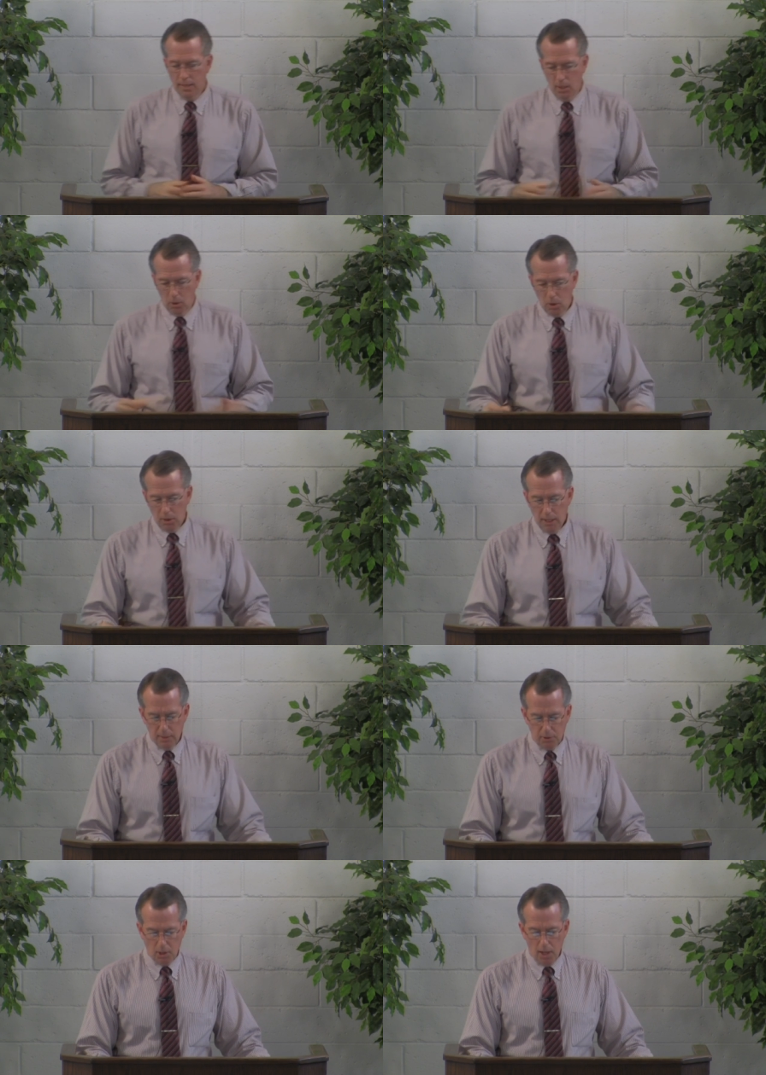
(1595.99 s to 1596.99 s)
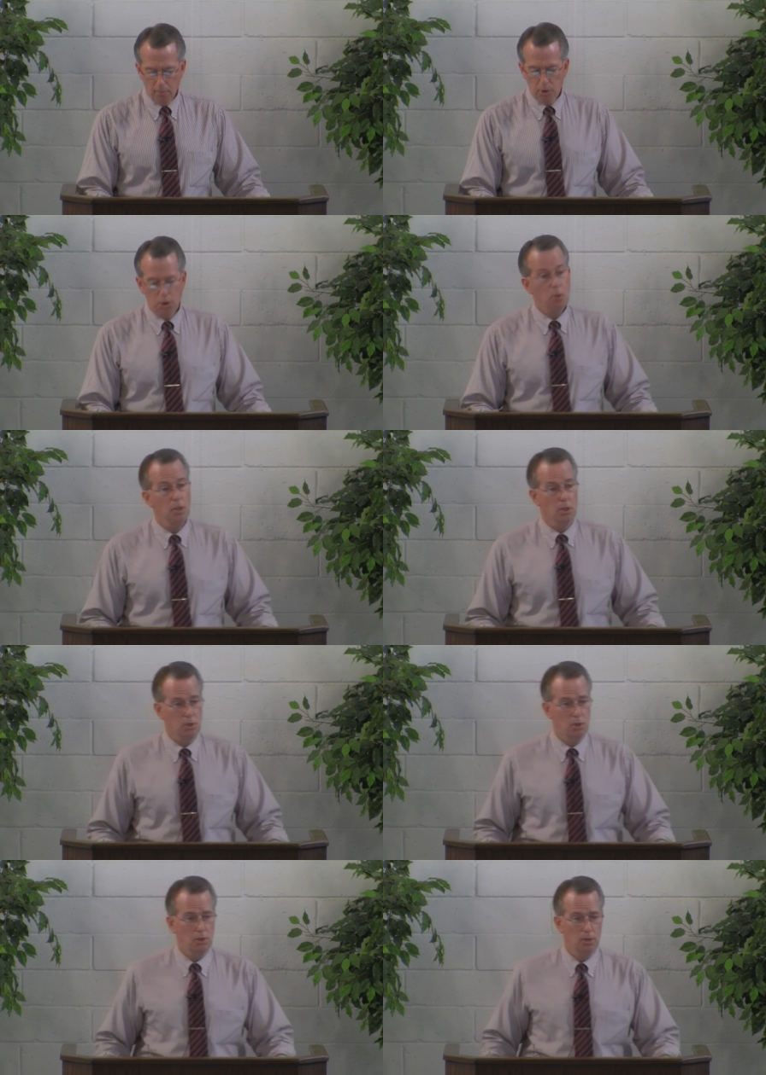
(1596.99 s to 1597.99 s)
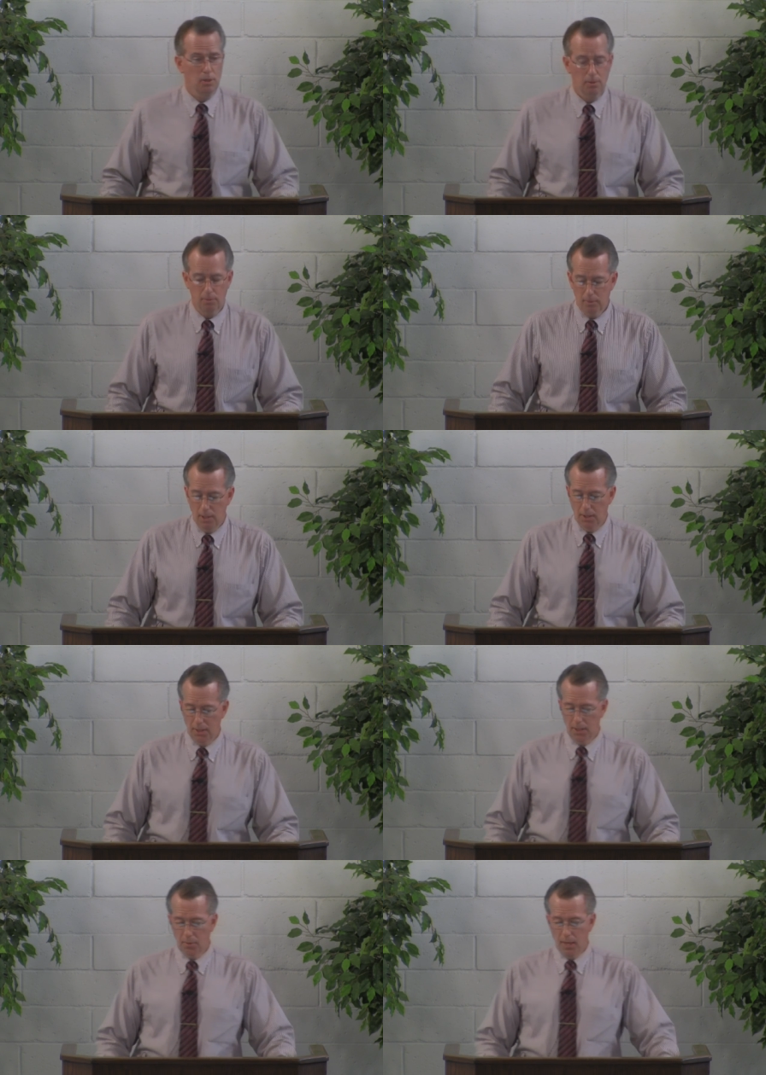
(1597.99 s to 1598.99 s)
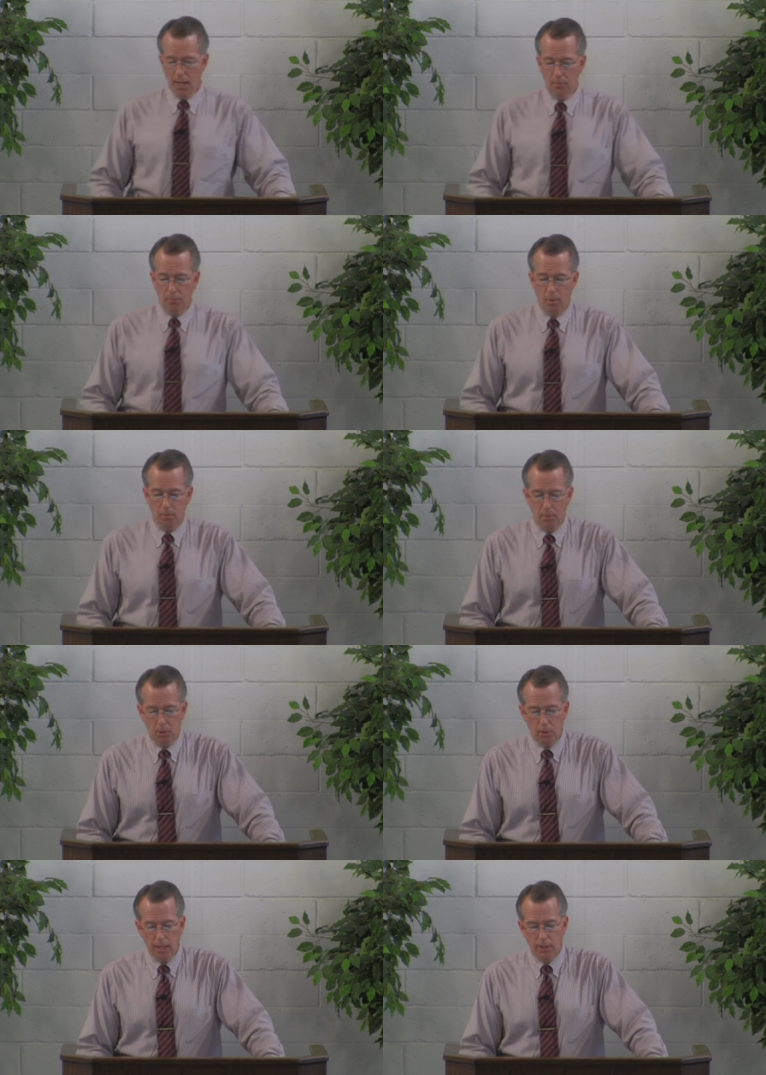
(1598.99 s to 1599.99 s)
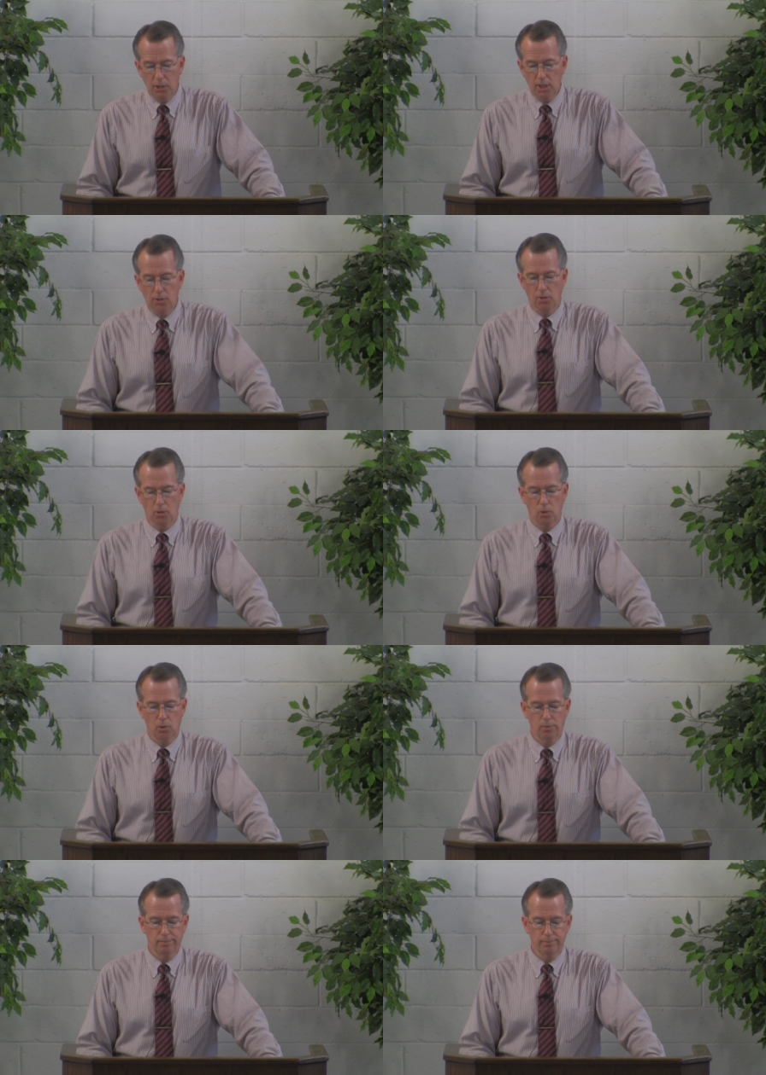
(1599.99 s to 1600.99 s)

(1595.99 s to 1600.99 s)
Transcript: Now, could he have stopped Judas, on the other hand, from betraying Jesus?